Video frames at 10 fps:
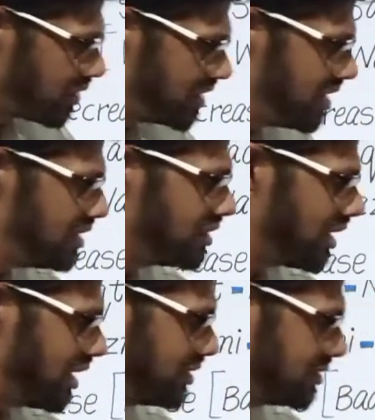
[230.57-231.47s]
clean
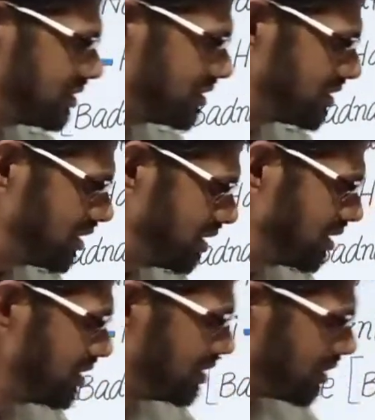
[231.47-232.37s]
and
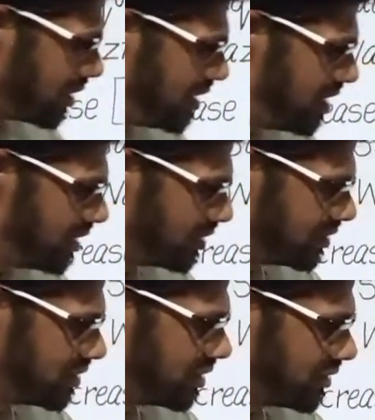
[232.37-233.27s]
dirty.
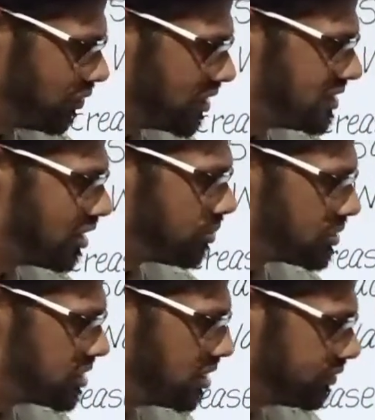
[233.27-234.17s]
Clean. What is the
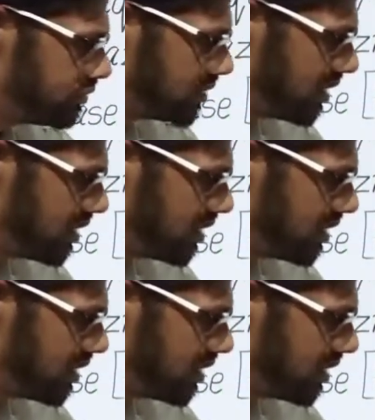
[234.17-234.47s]
opposite of